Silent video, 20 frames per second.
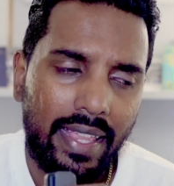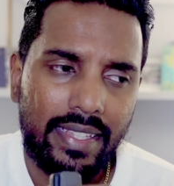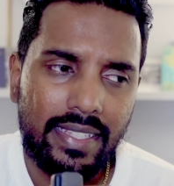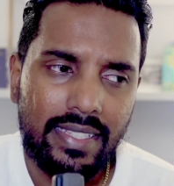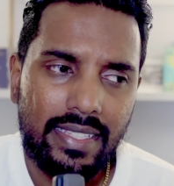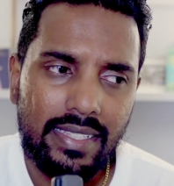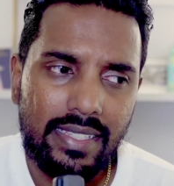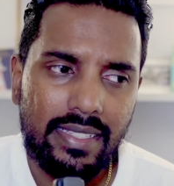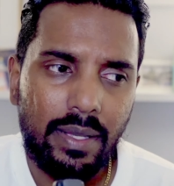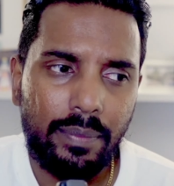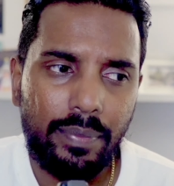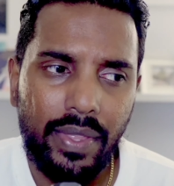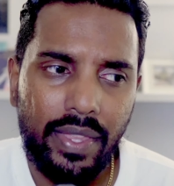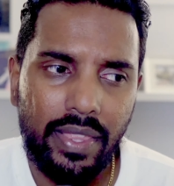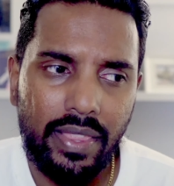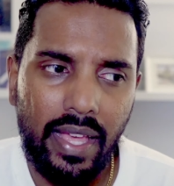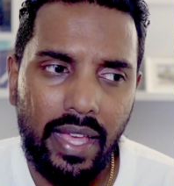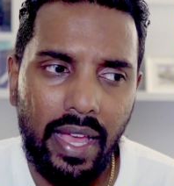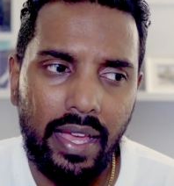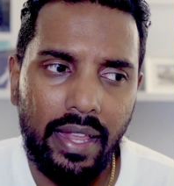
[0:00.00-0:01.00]
and this is
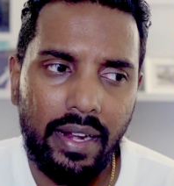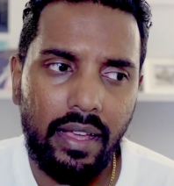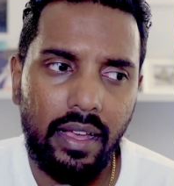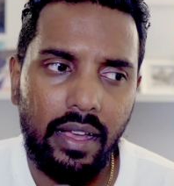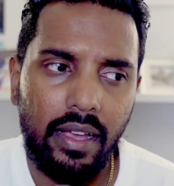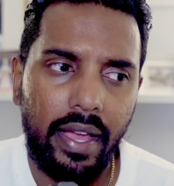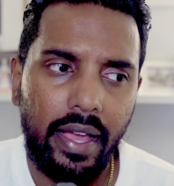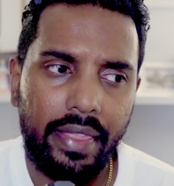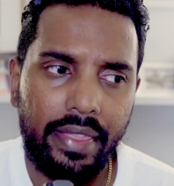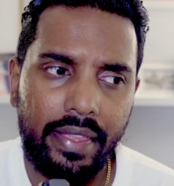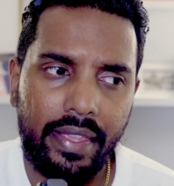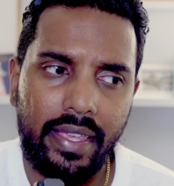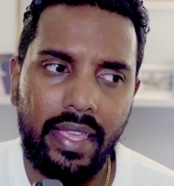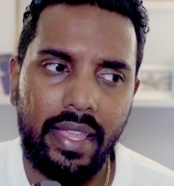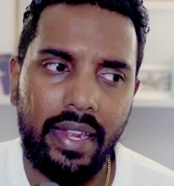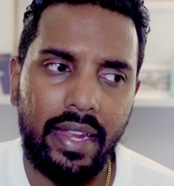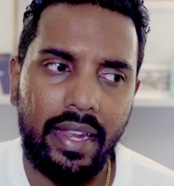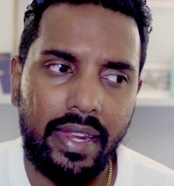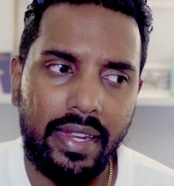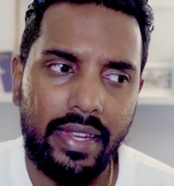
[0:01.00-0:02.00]
something that I think
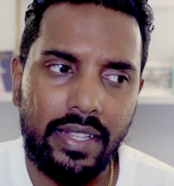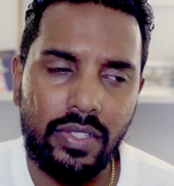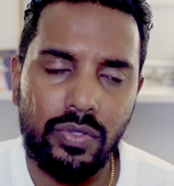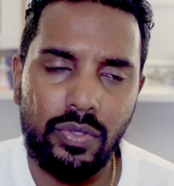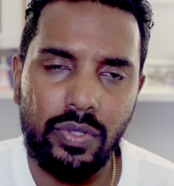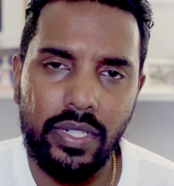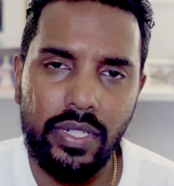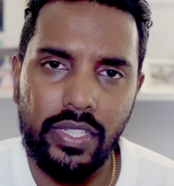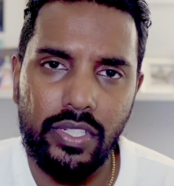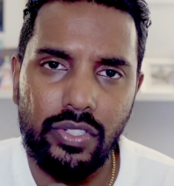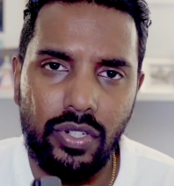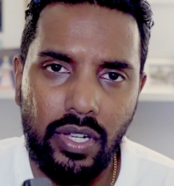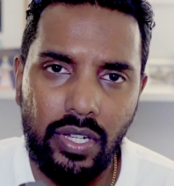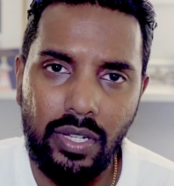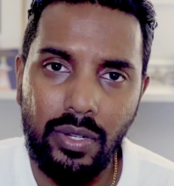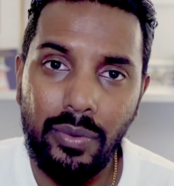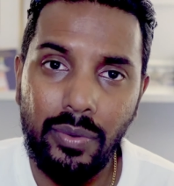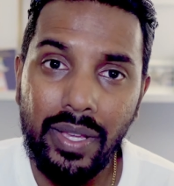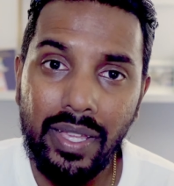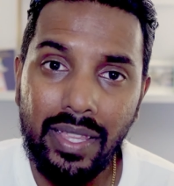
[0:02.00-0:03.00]
Canadians really
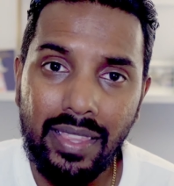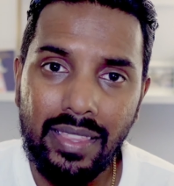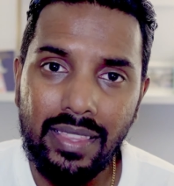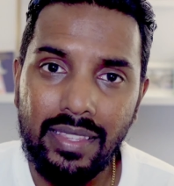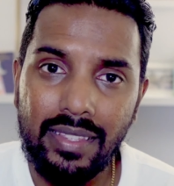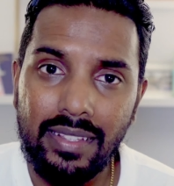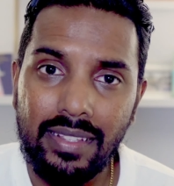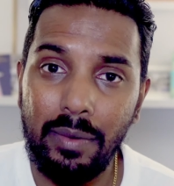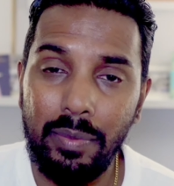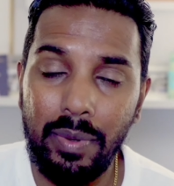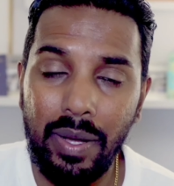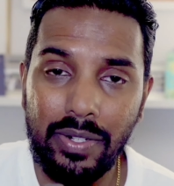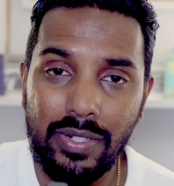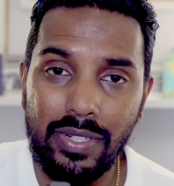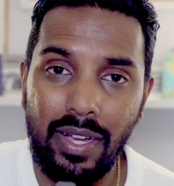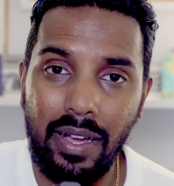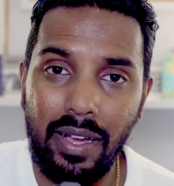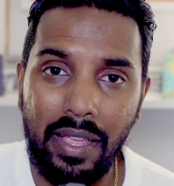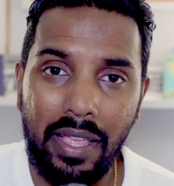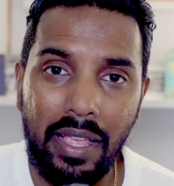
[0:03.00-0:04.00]
struggle with about
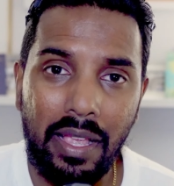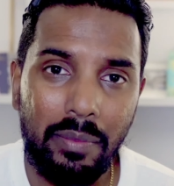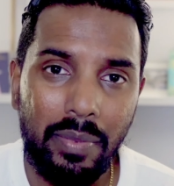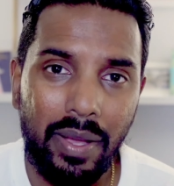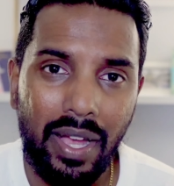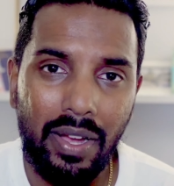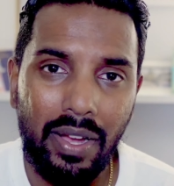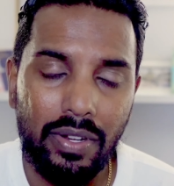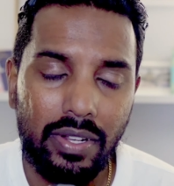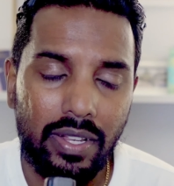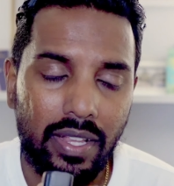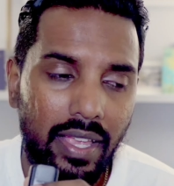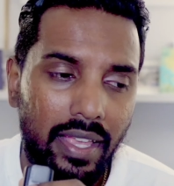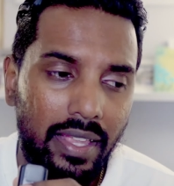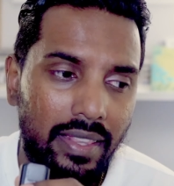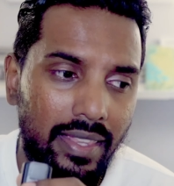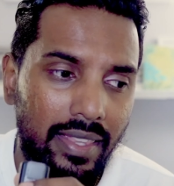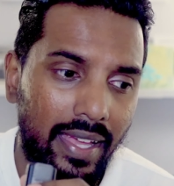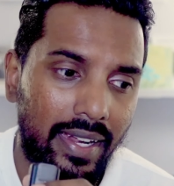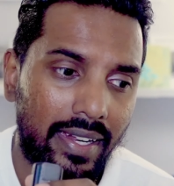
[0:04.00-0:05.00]
talking about,
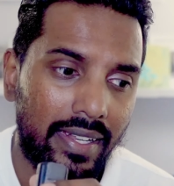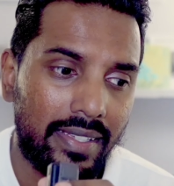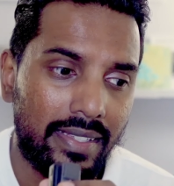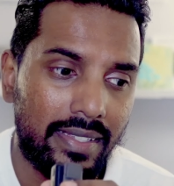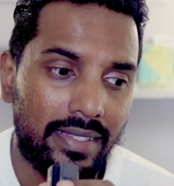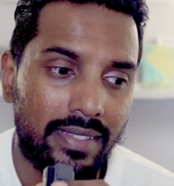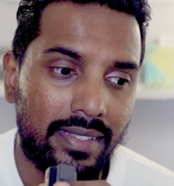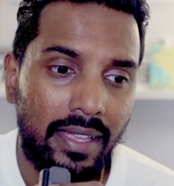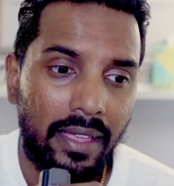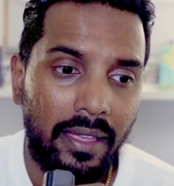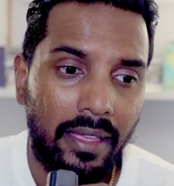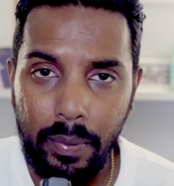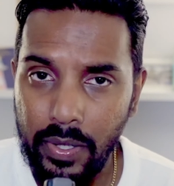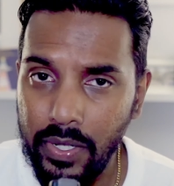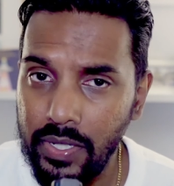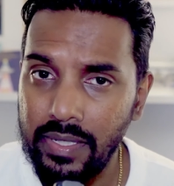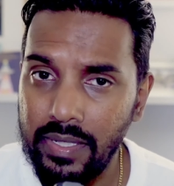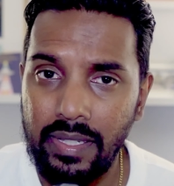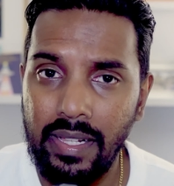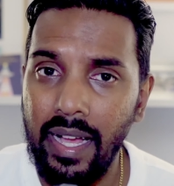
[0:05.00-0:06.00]
and that is
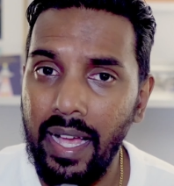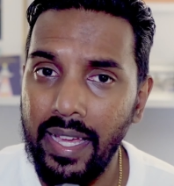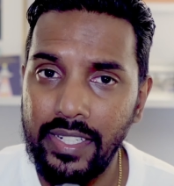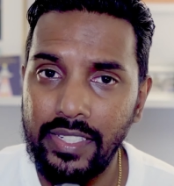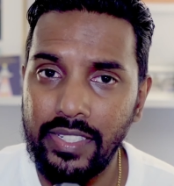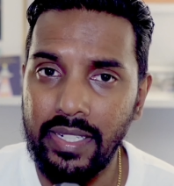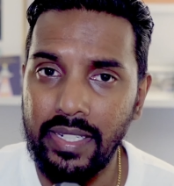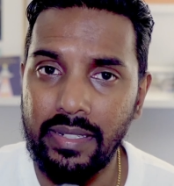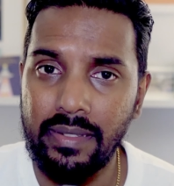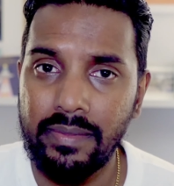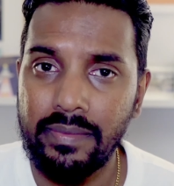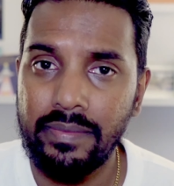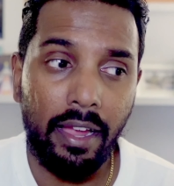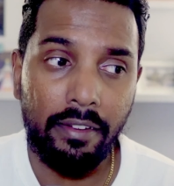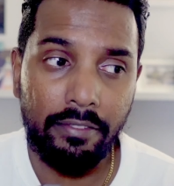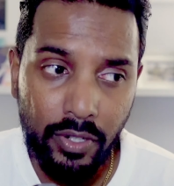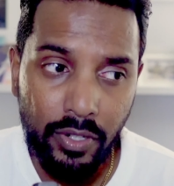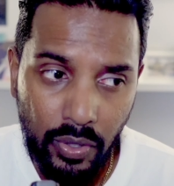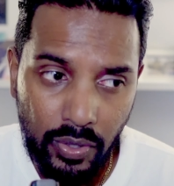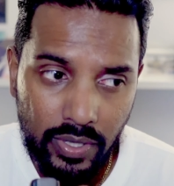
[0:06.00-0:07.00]
personal hygiene.
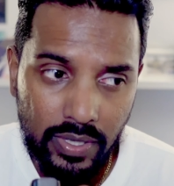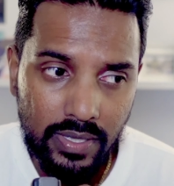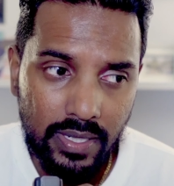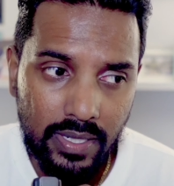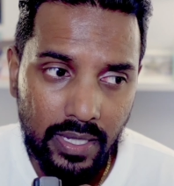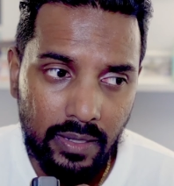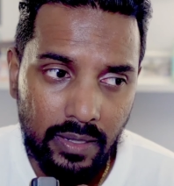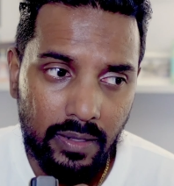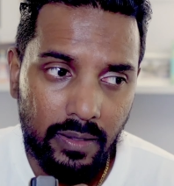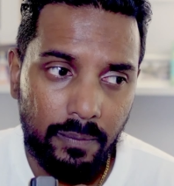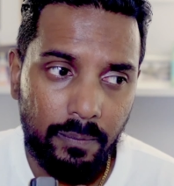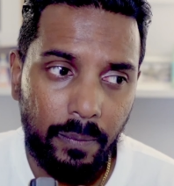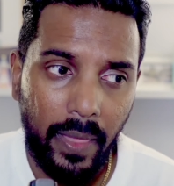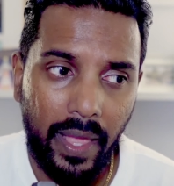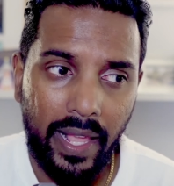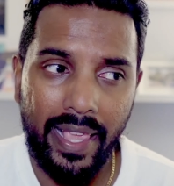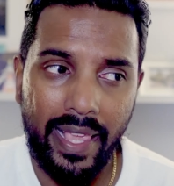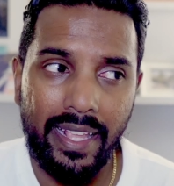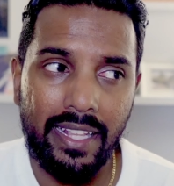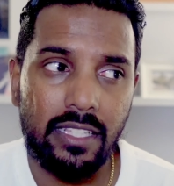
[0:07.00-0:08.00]
I've noticed it.
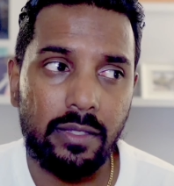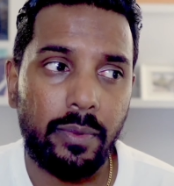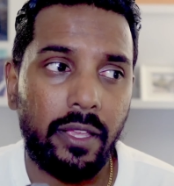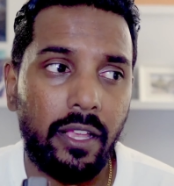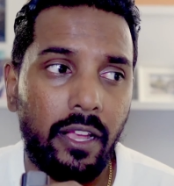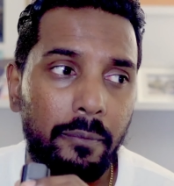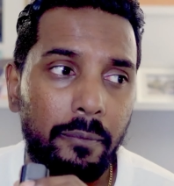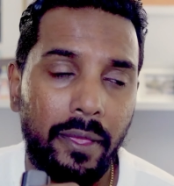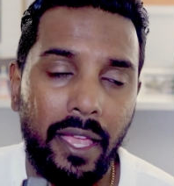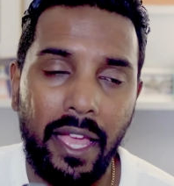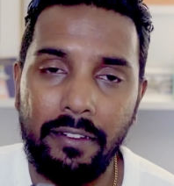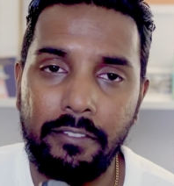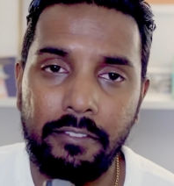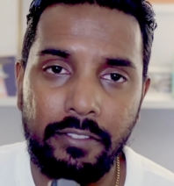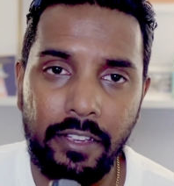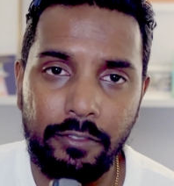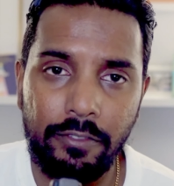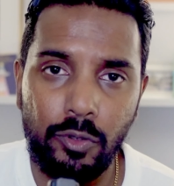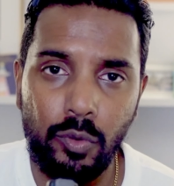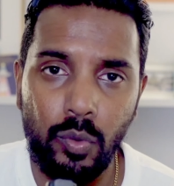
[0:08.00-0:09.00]
I can't speak on behalf
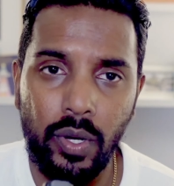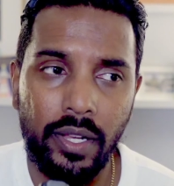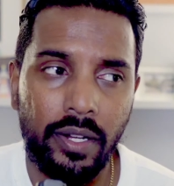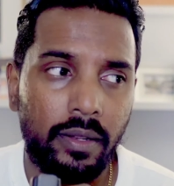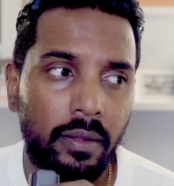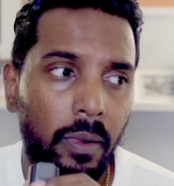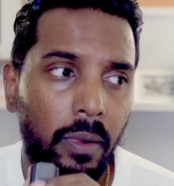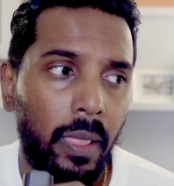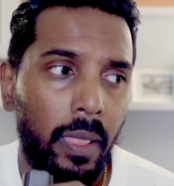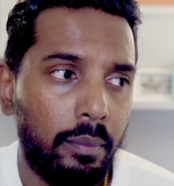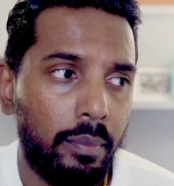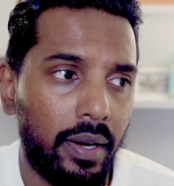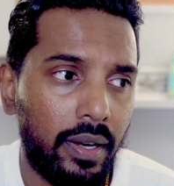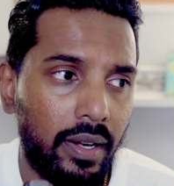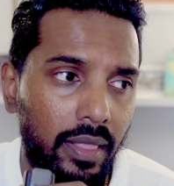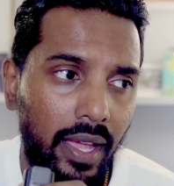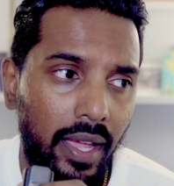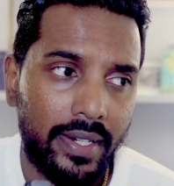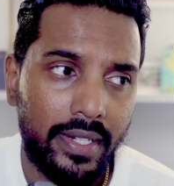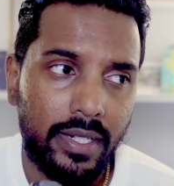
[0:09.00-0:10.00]
of everyone,
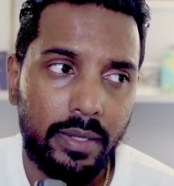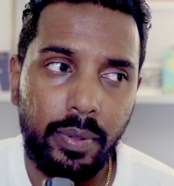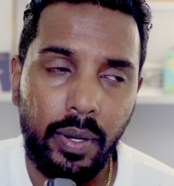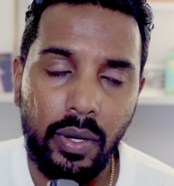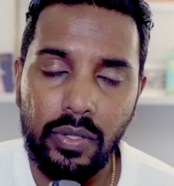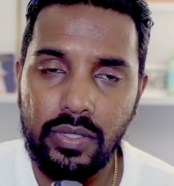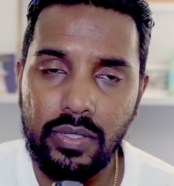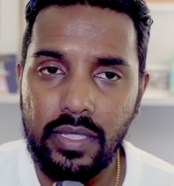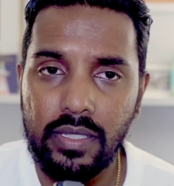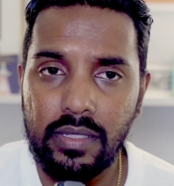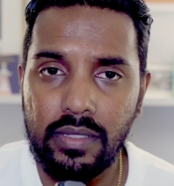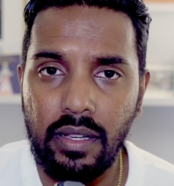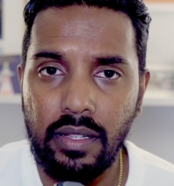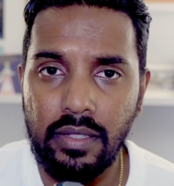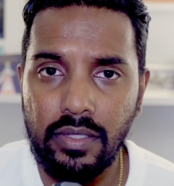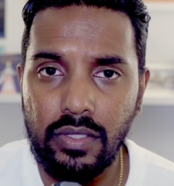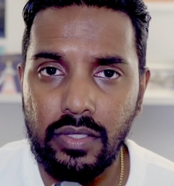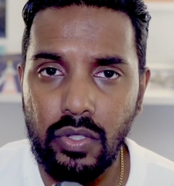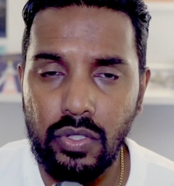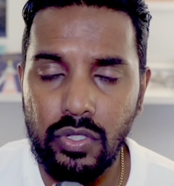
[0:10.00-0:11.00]
but I did post this
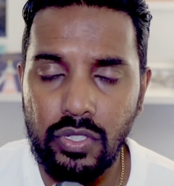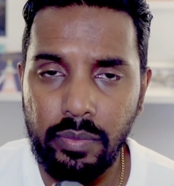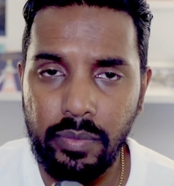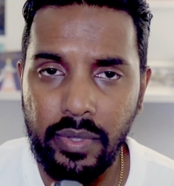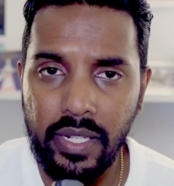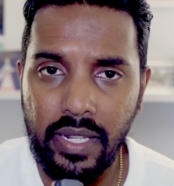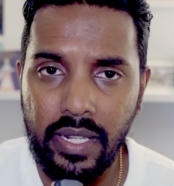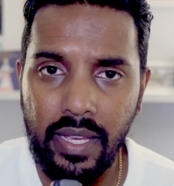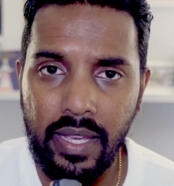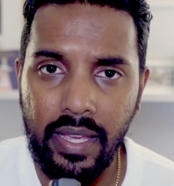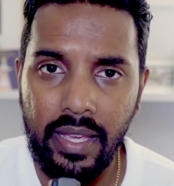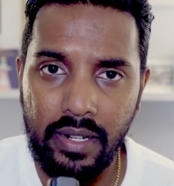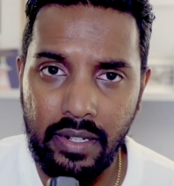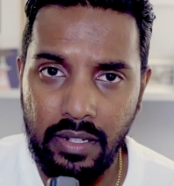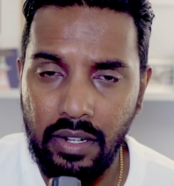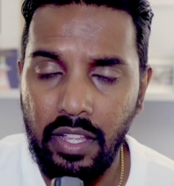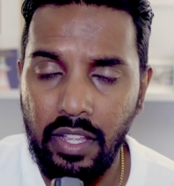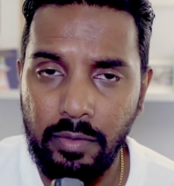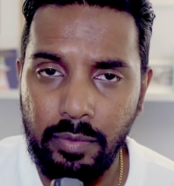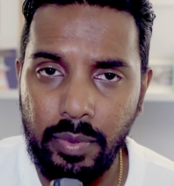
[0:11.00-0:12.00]
on social media and
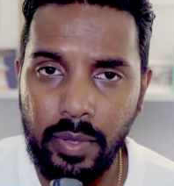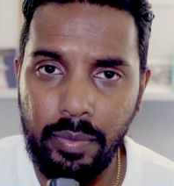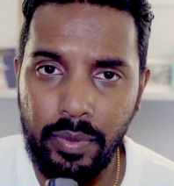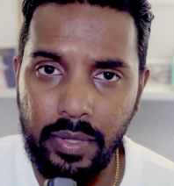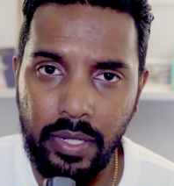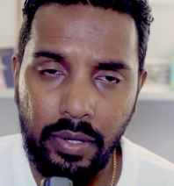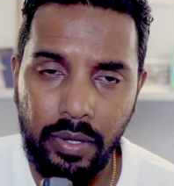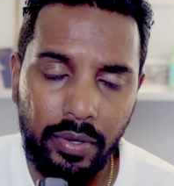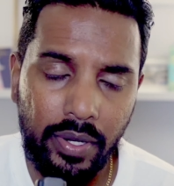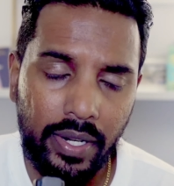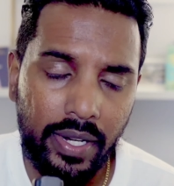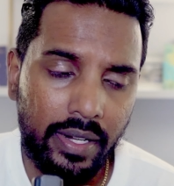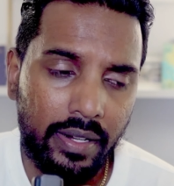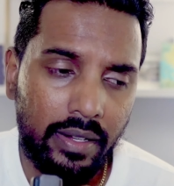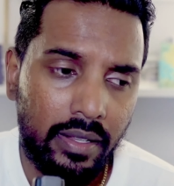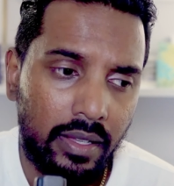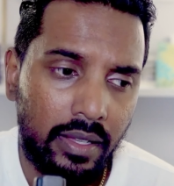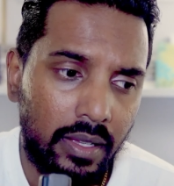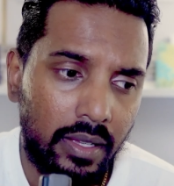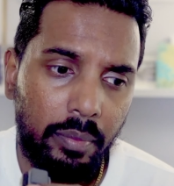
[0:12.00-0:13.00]
a lot of people agreed.